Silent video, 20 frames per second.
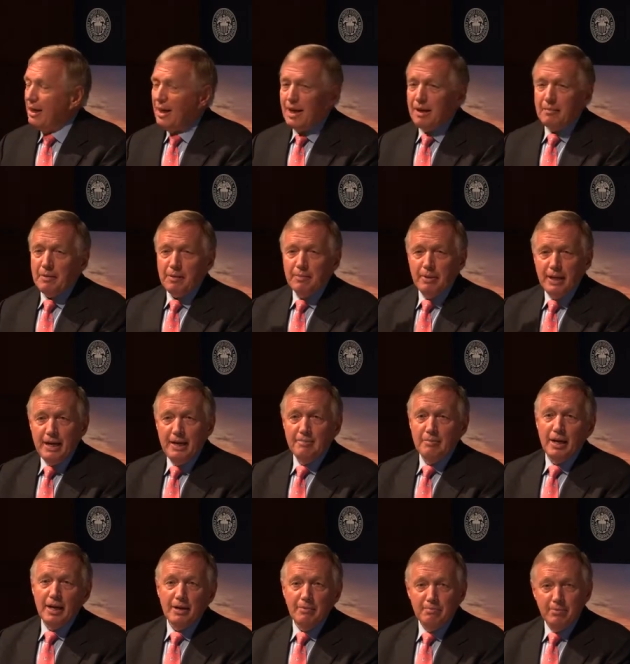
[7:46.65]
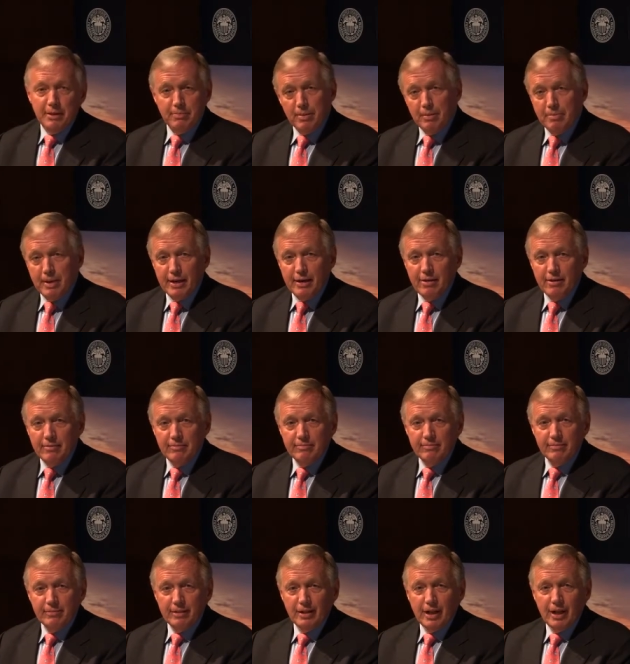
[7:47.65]
I'm going to pay my people better.
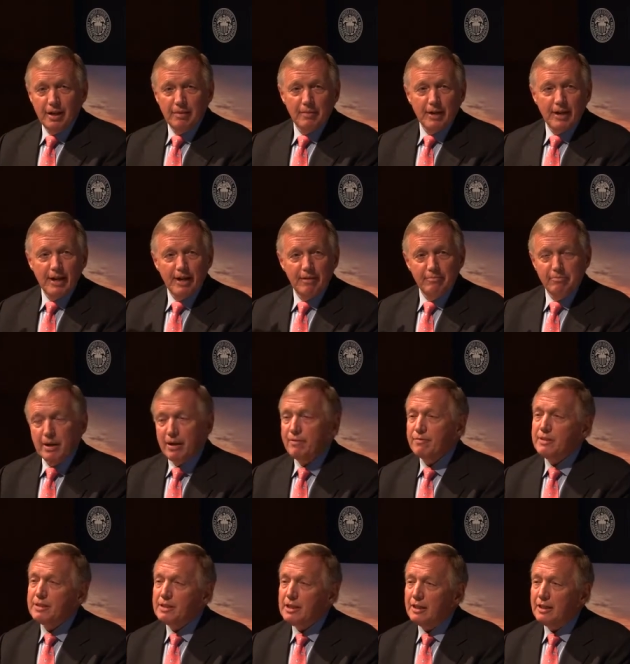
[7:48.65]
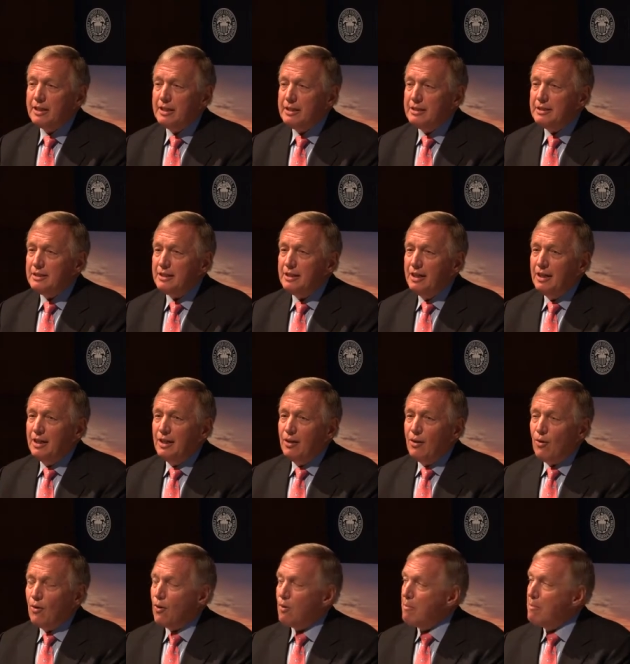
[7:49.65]
I'm going to have better facilities,
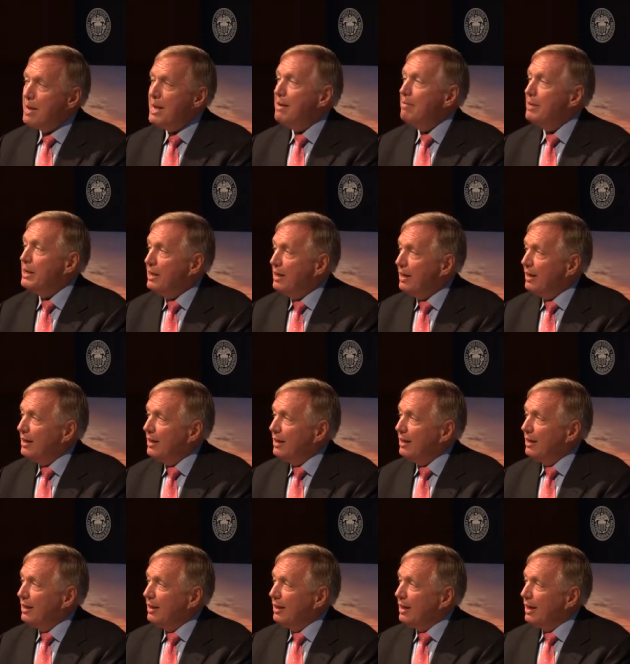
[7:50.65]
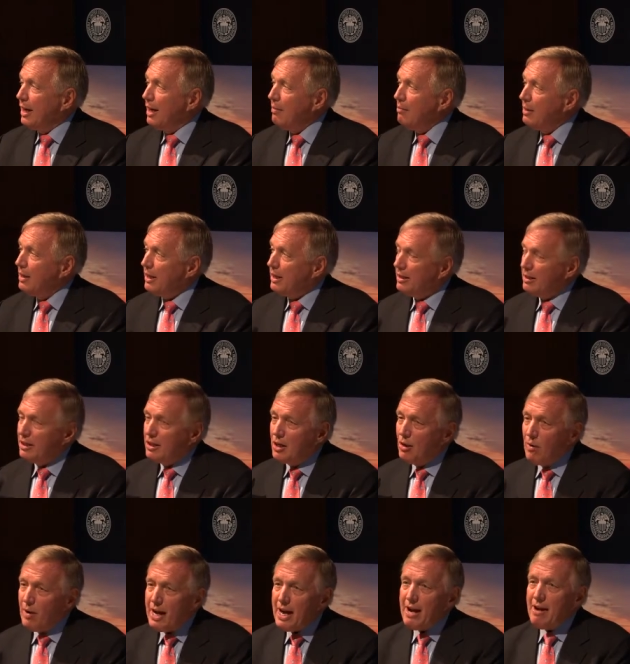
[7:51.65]
or maybe I'm going to
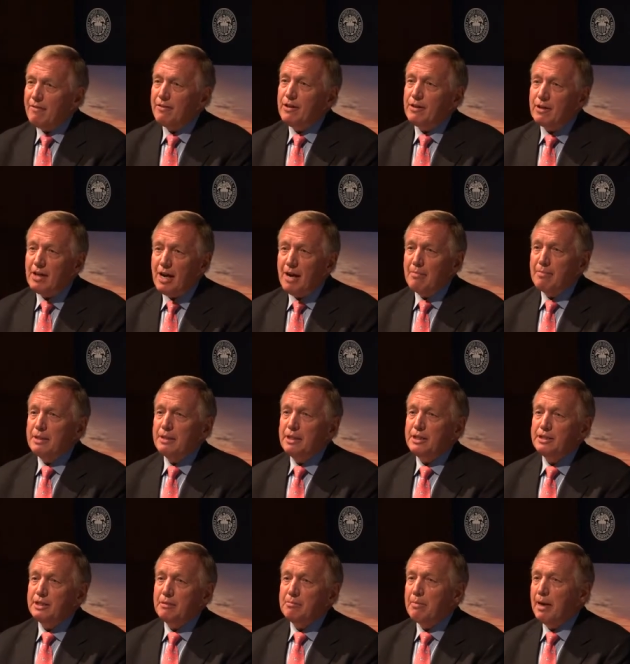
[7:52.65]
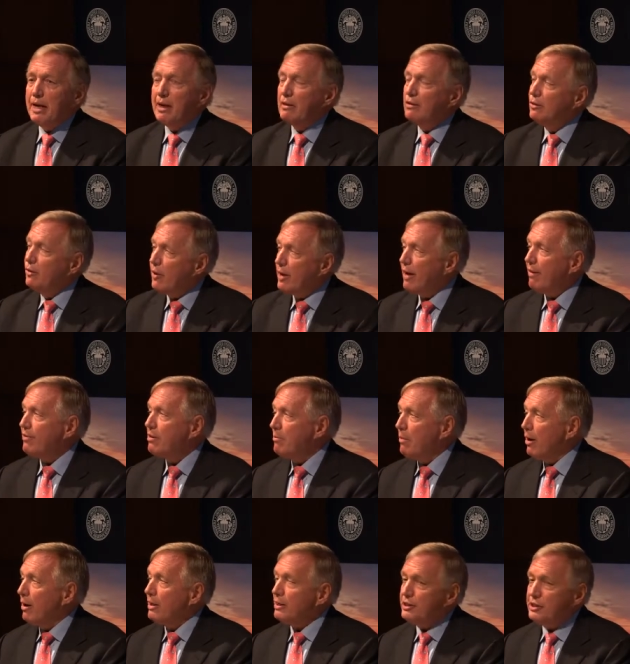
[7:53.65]
go after competition by going after
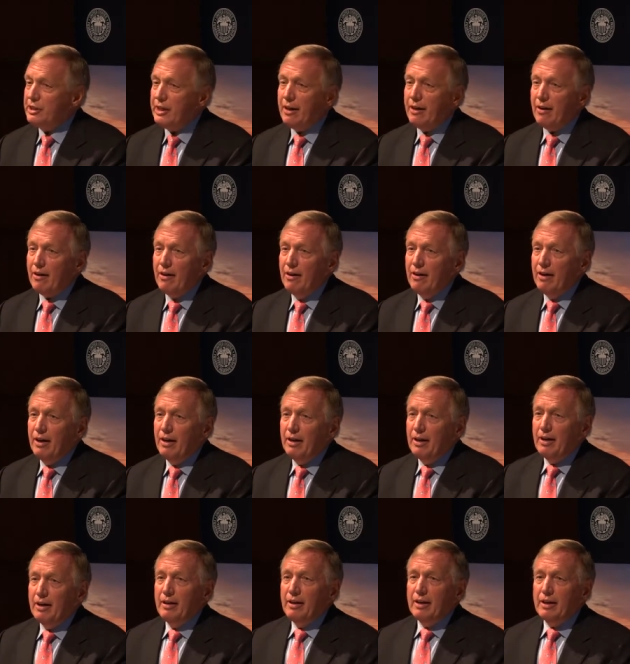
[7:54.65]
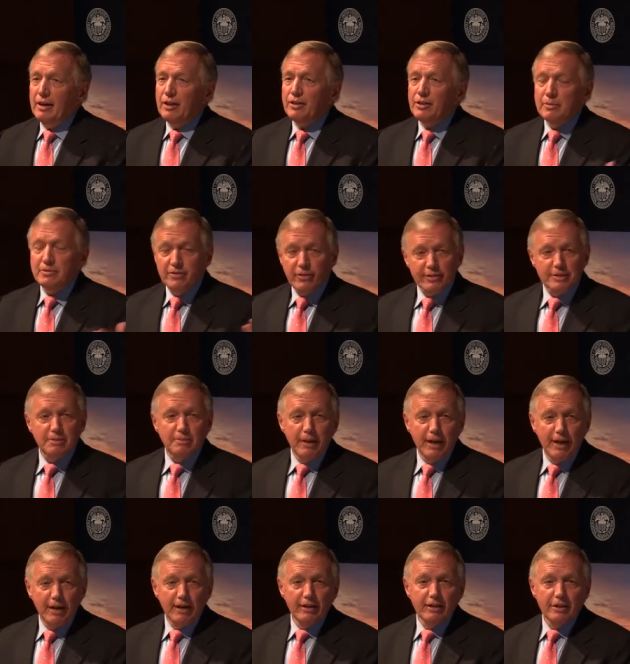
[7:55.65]
market share in terms of
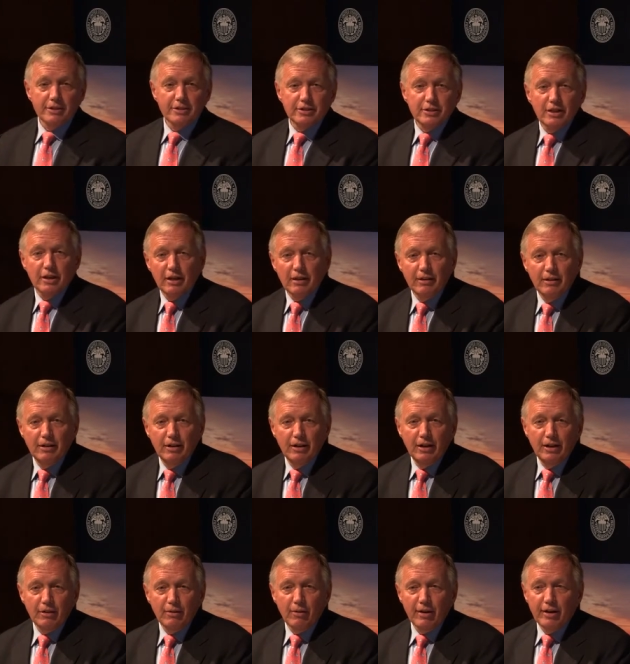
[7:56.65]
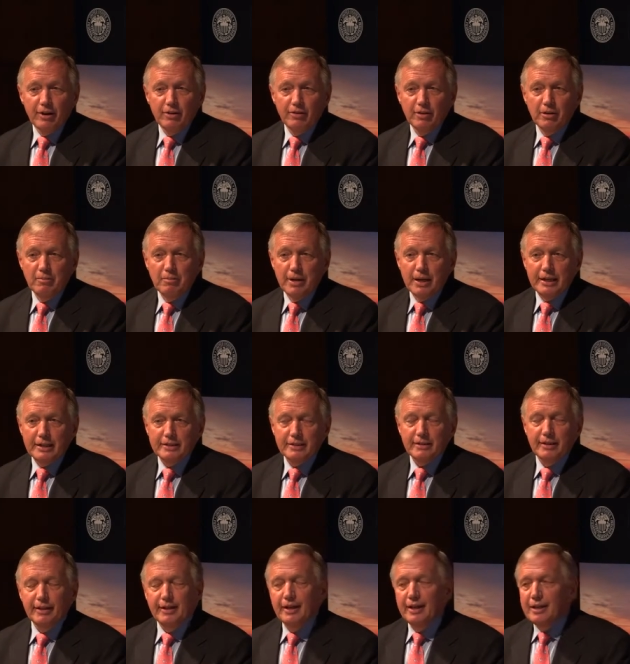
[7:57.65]
expanding this credit union base.